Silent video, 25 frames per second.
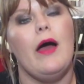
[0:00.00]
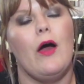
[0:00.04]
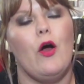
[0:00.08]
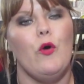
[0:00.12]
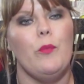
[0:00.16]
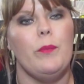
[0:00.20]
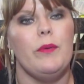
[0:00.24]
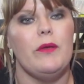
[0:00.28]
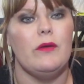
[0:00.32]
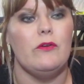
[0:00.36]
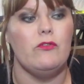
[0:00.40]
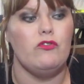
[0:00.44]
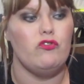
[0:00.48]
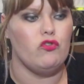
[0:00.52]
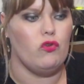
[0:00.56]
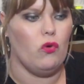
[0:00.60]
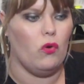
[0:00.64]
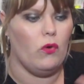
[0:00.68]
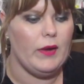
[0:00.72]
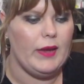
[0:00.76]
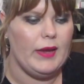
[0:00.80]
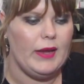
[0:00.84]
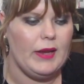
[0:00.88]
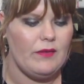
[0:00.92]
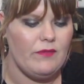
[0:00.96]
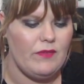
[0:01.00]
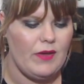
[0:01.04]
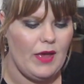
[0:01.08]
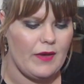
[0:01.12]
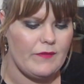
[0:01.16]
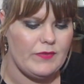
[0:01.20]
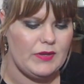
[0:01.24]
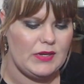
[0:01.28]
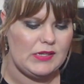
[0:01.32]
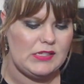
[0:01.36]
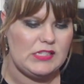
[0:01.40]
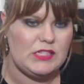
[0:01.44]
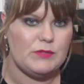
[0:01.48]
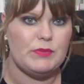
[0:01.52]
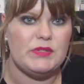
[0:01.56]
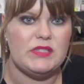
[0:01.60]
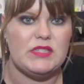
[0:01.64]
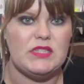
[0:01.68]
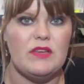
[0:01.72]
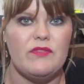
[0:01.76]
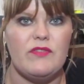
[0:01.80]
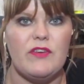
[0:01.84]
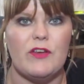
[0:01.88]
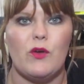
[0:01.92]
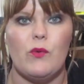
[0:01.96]
I hope you enjoyed. If you have any
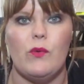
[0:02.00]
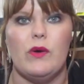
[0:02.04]
specific